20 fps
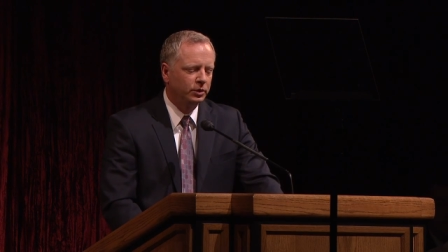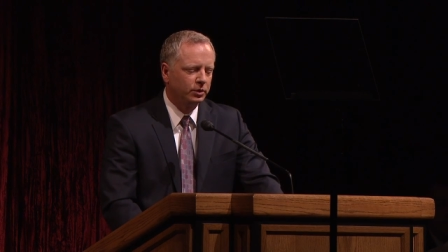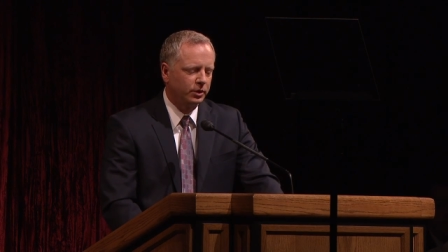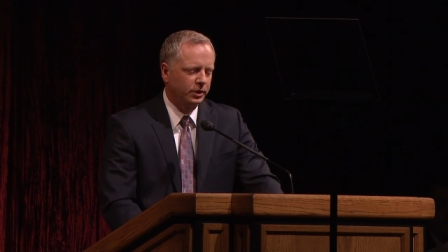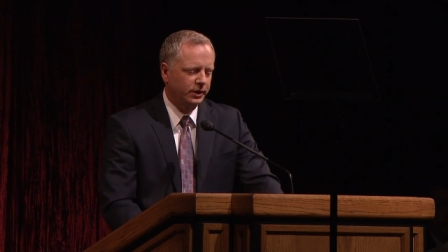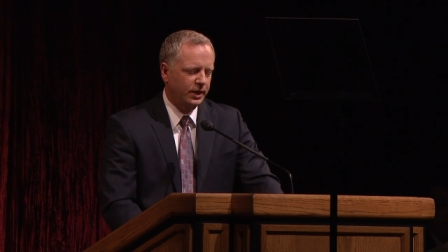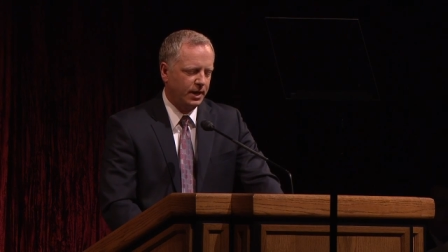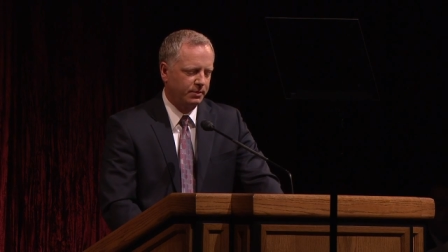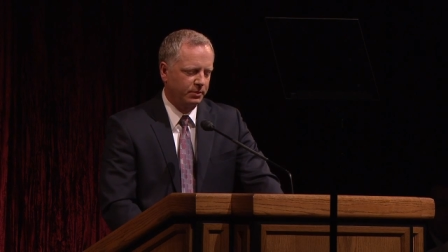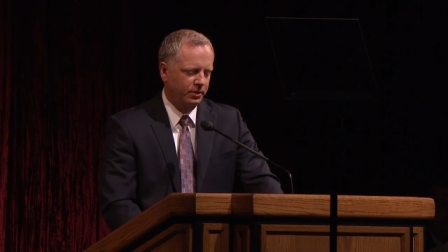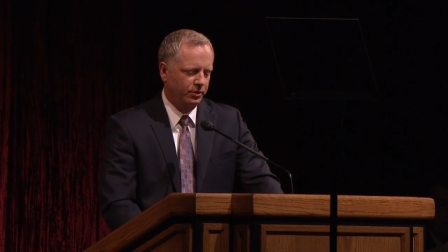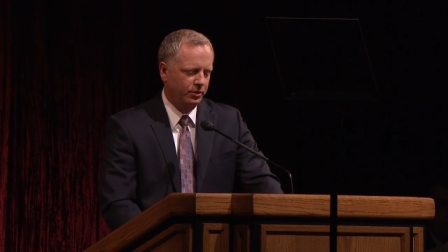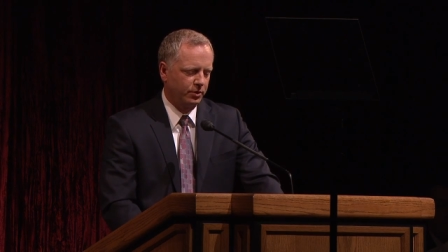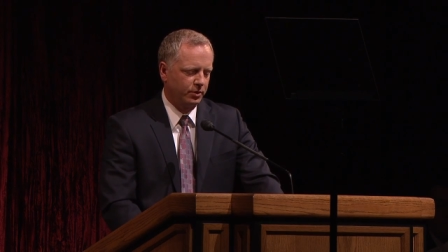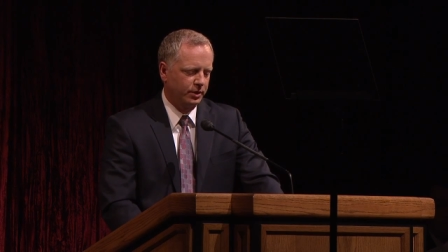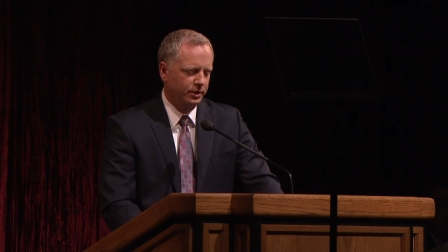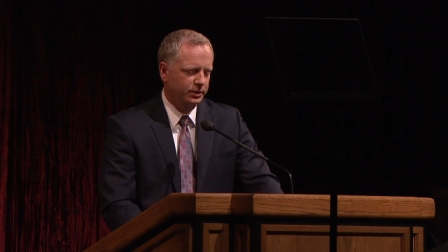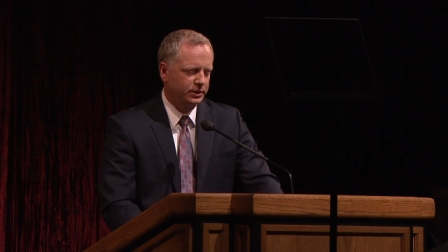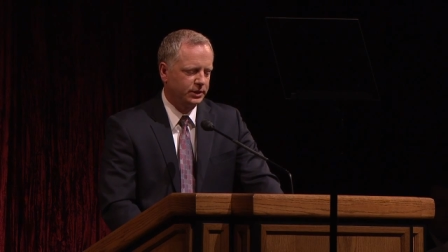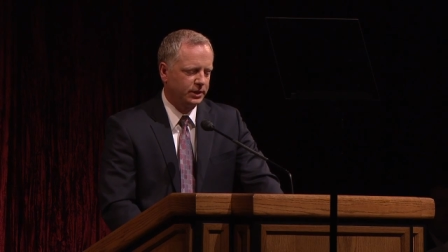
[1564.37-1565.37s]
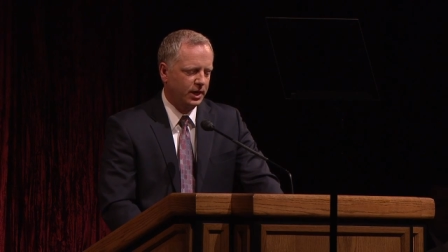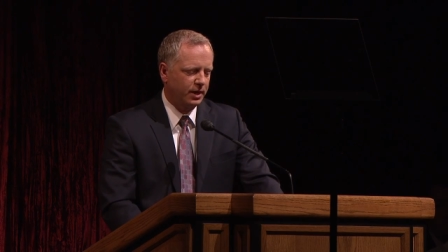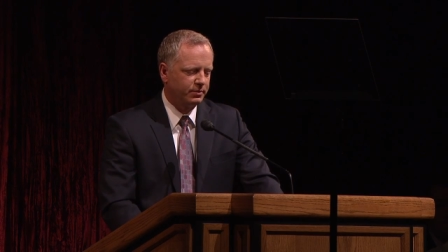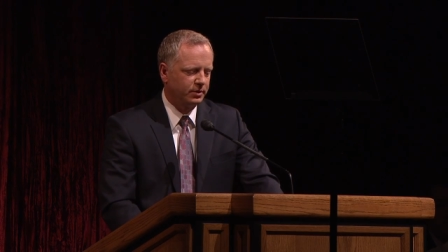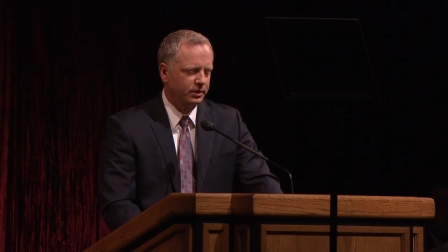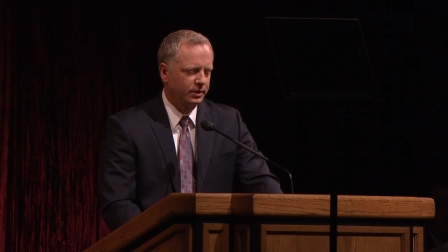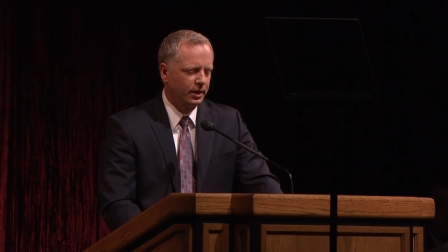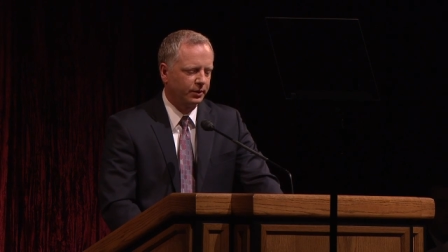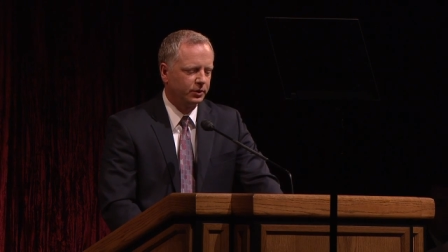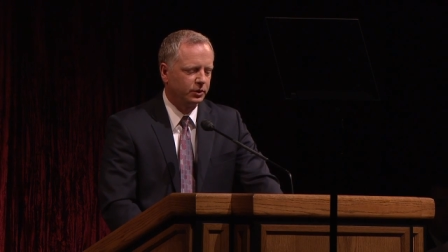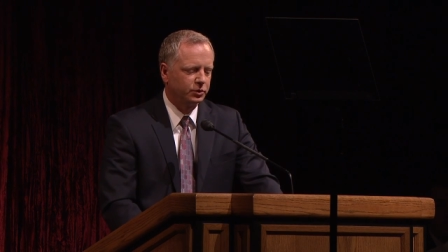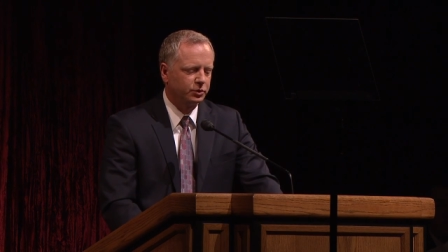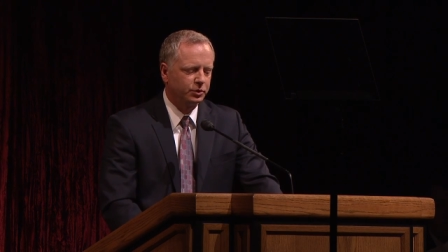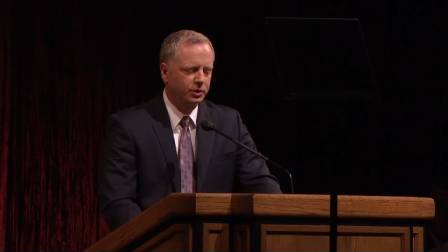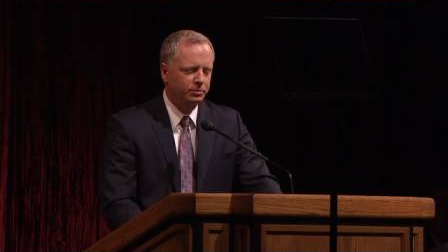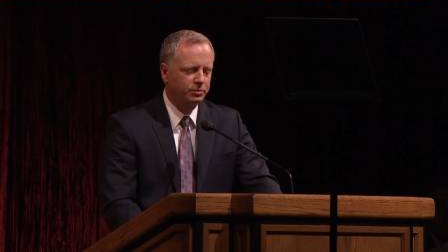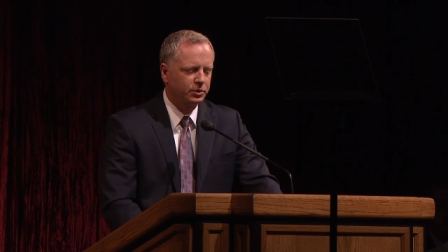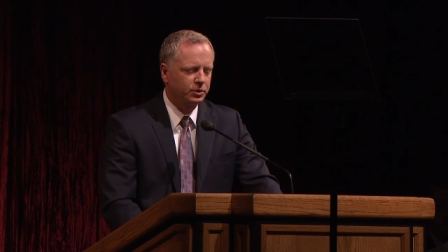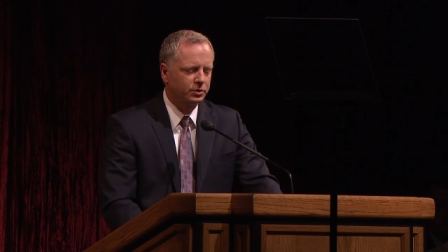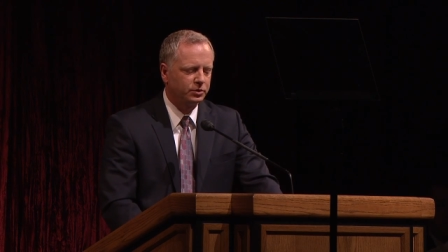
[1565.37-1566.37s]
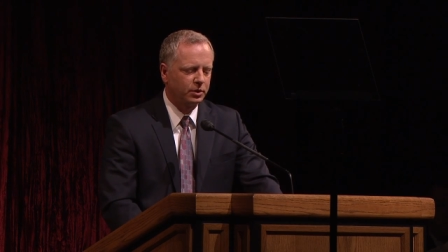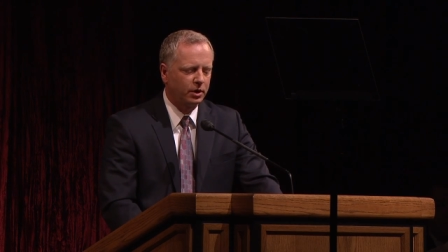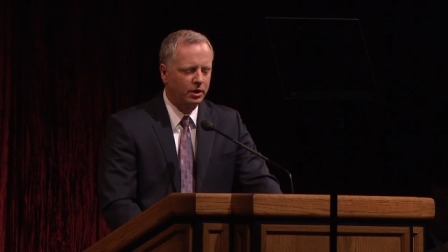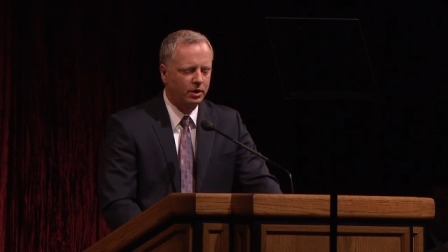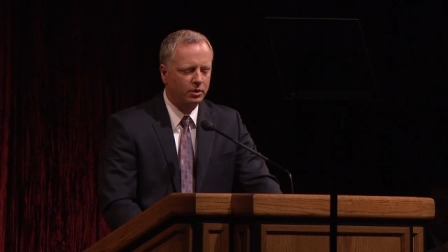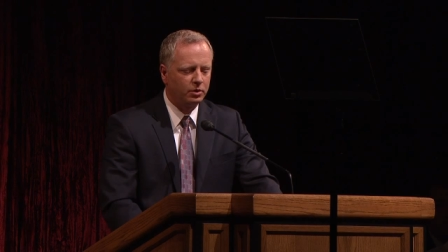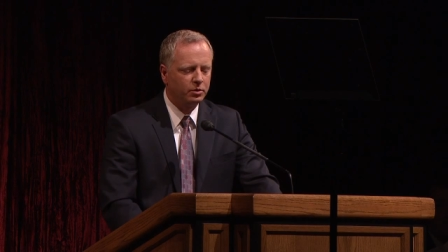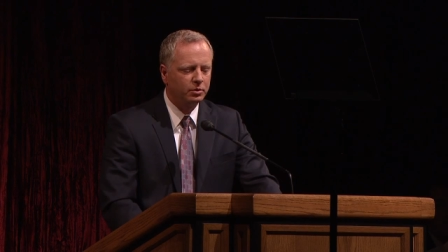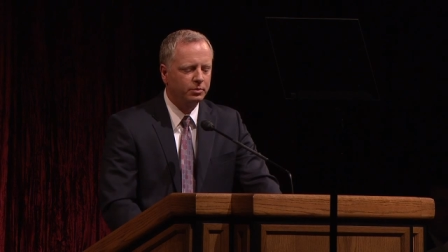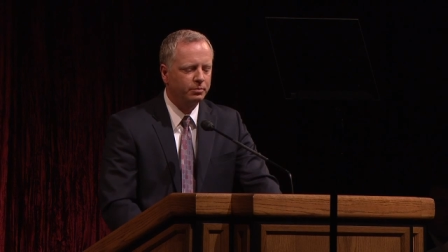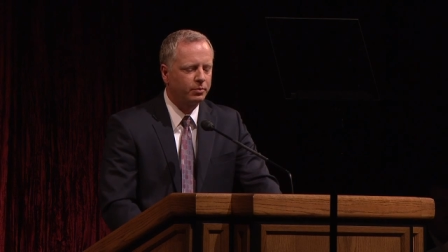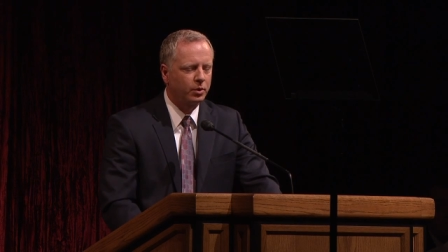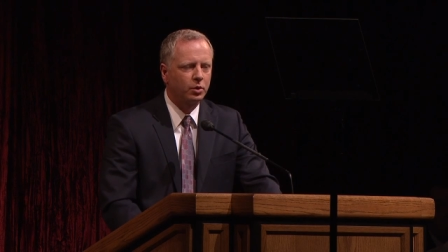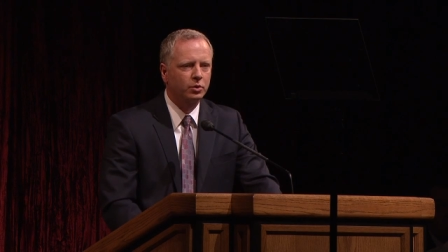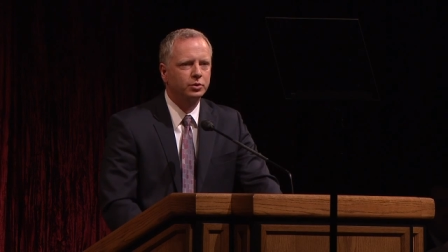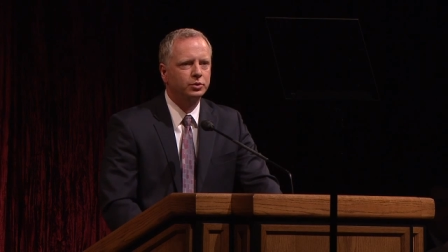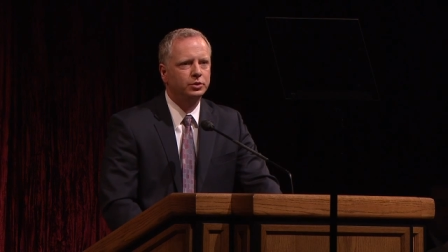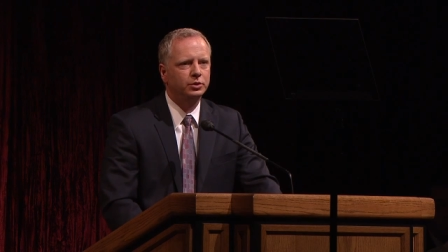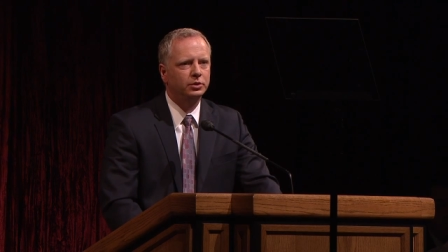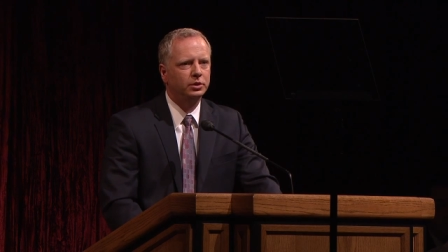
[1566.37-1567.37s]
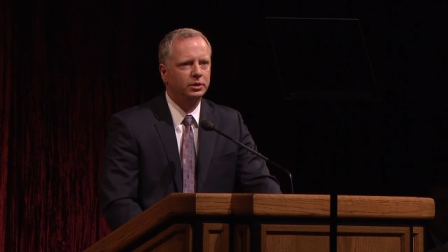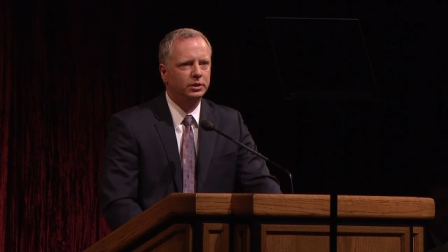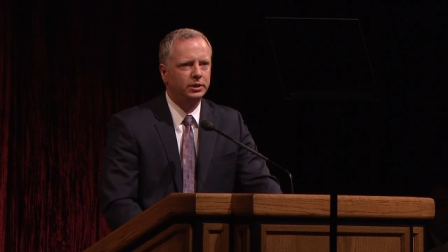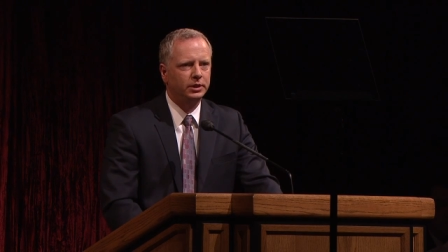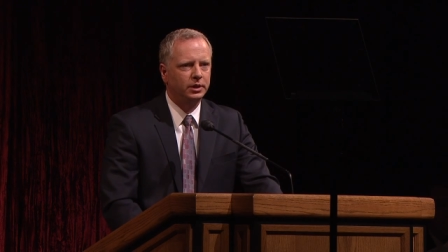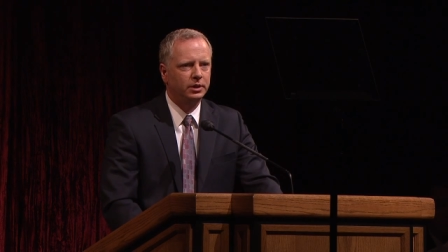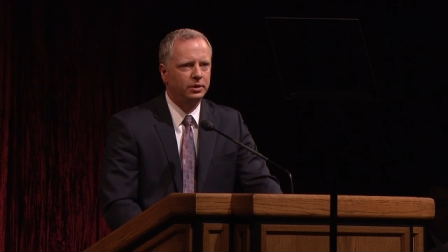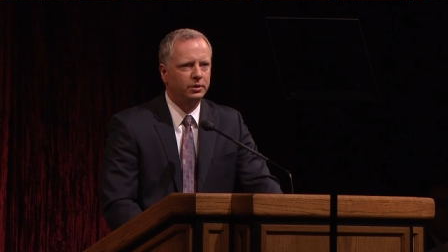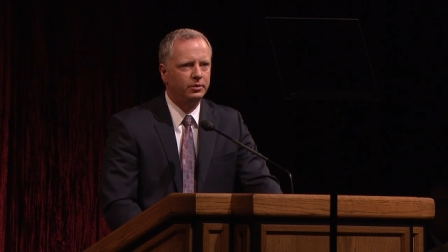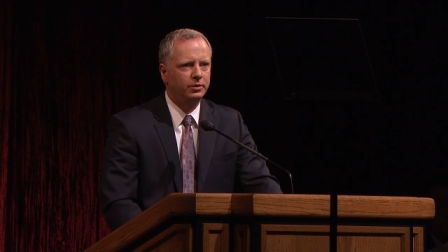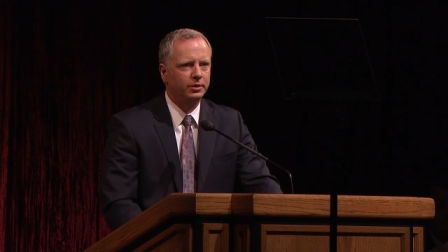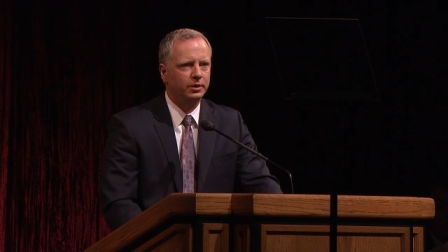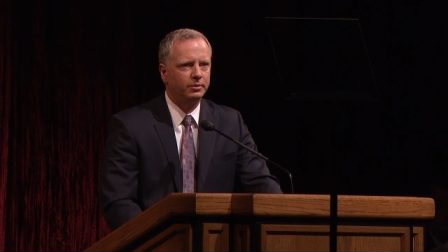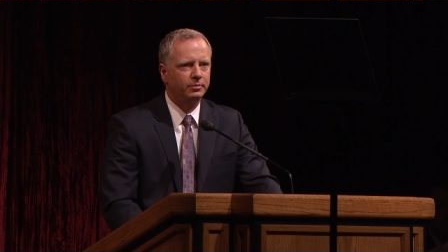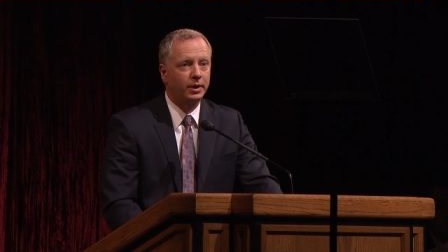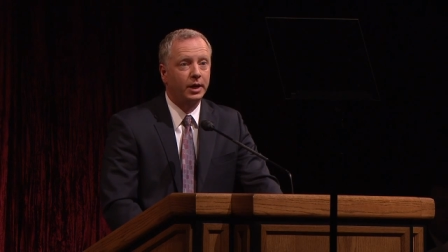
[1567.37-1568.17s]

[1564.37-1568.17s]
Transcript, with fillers: learn in Alma 37 that the scriptures are our own personal liahona.